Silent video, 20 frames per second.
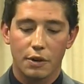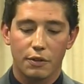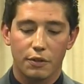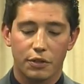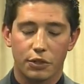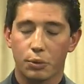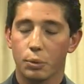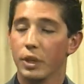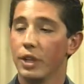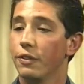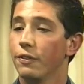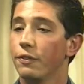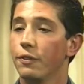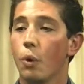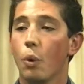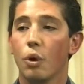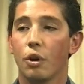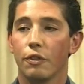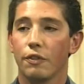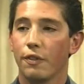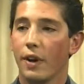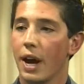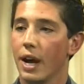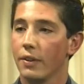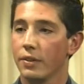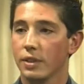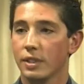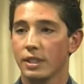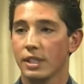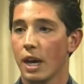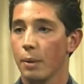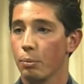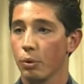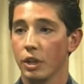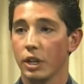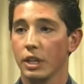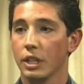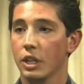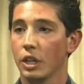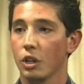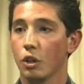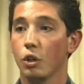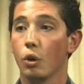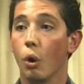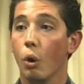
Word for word: three, four, five separate